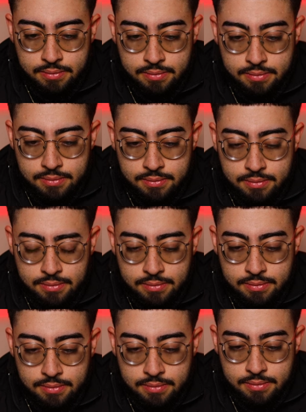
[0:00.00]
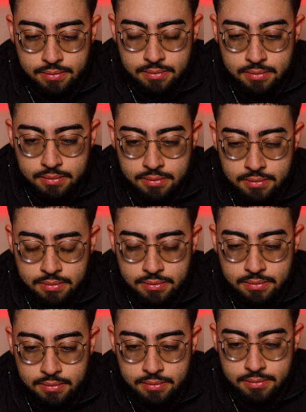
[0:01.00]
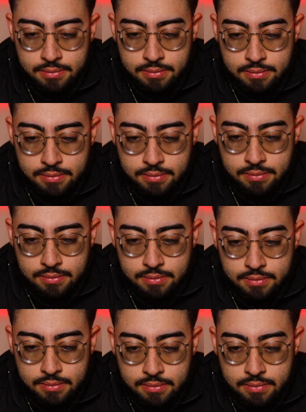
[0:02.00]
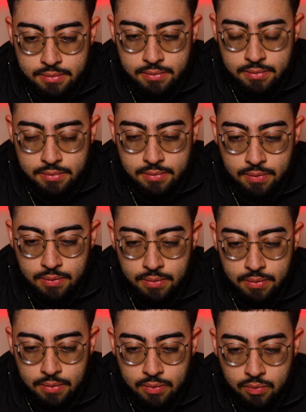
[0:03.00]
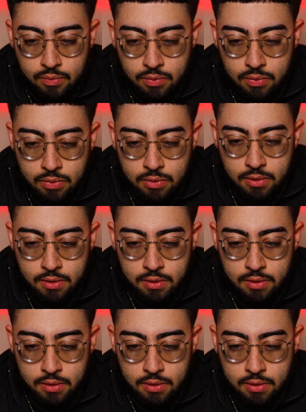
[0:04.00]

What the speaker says: [no speech]